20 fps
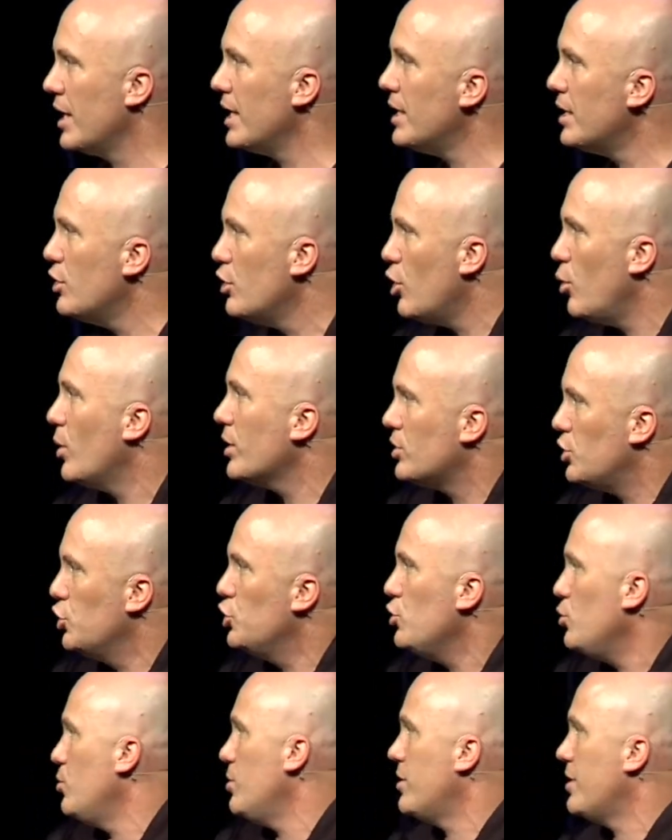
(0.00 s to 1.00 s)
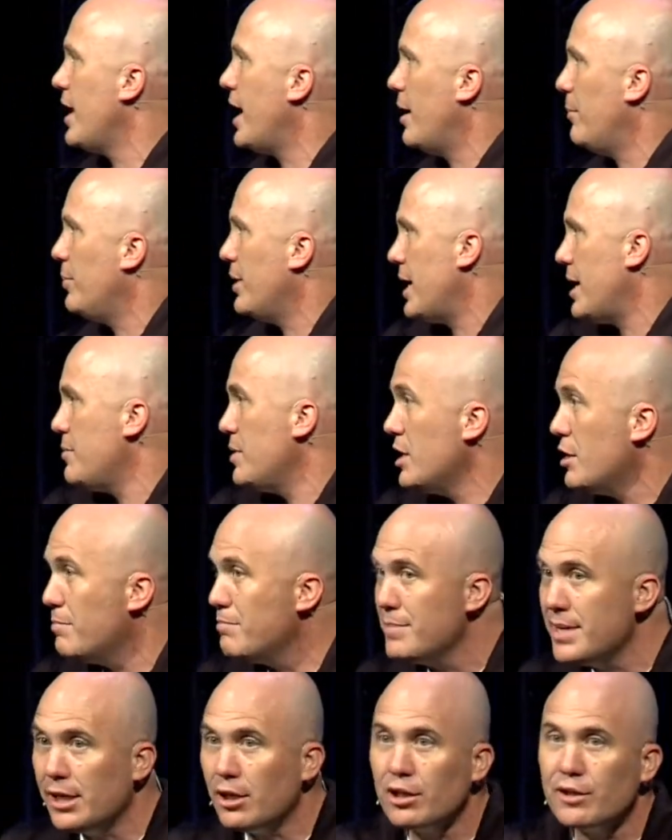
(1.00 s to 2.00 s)
I didn't know what to do with that, but I'm in the
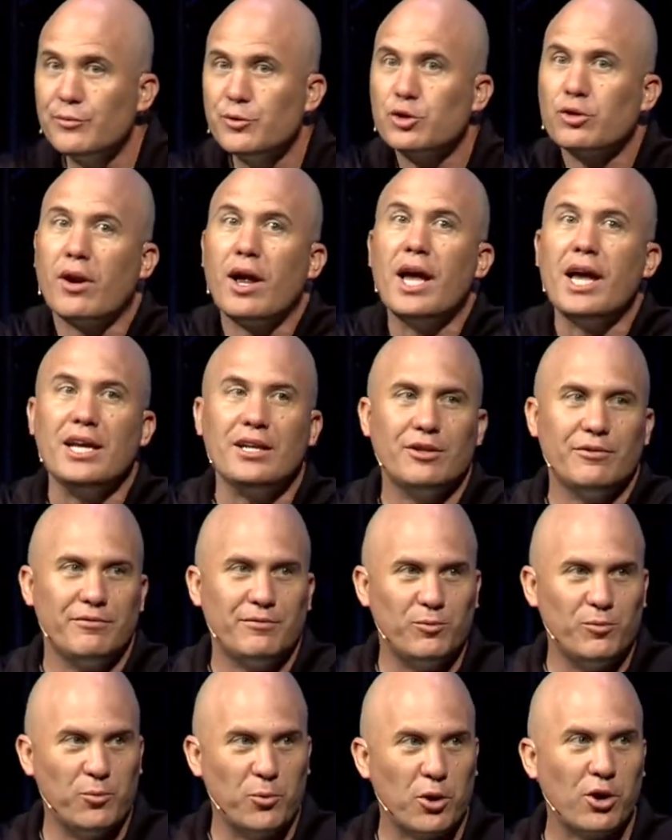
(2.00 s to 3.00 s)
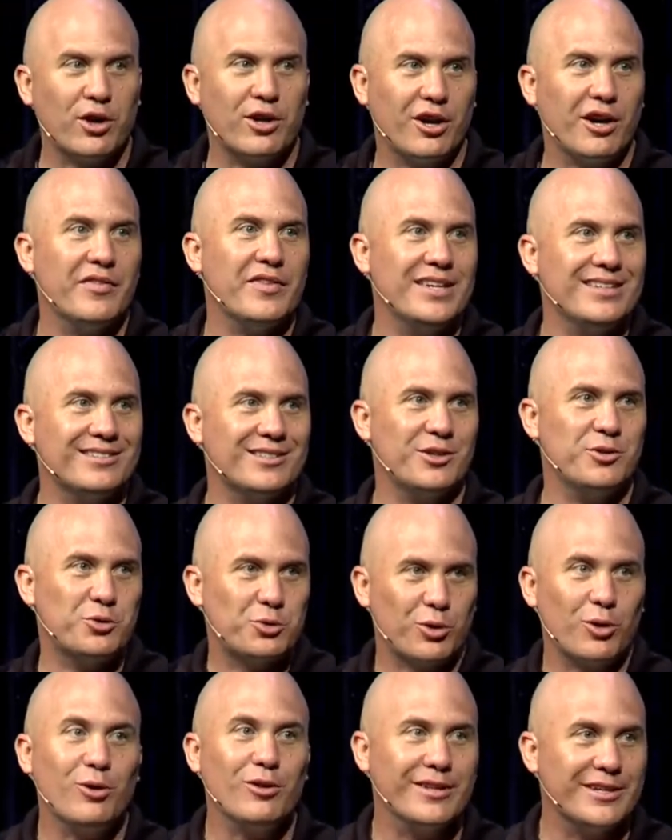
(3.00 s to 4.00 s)
middle of trying to work on these
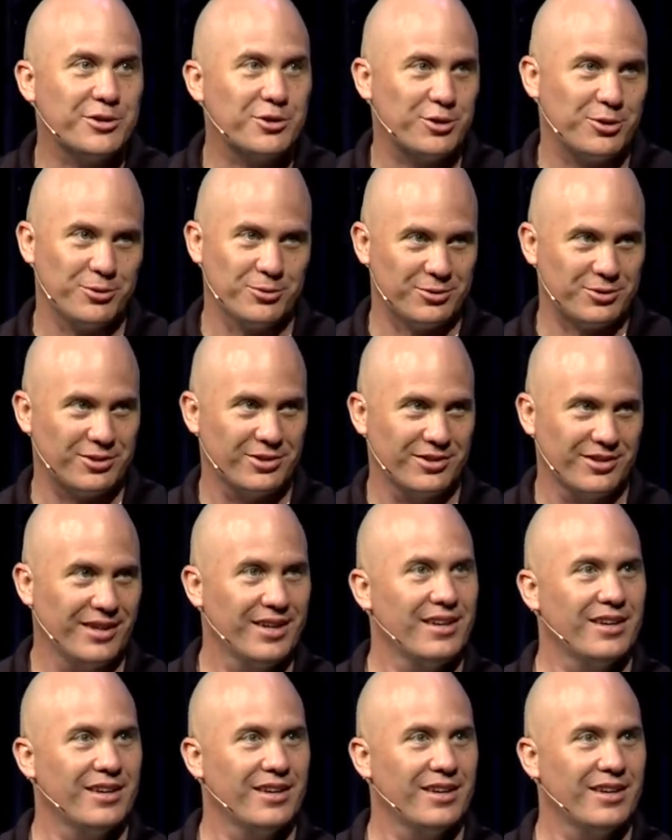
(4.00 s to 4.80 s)
control issues.